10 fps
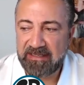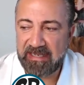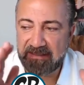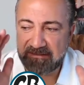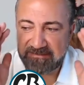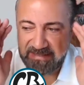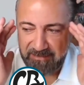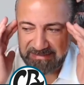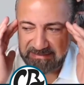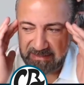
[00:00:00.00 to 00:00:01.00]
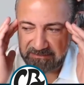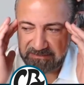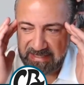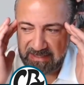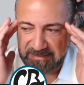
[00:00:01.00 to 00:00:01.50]
and say
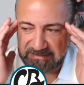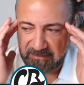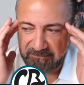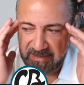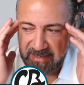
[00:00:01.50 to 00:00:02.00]
to myself,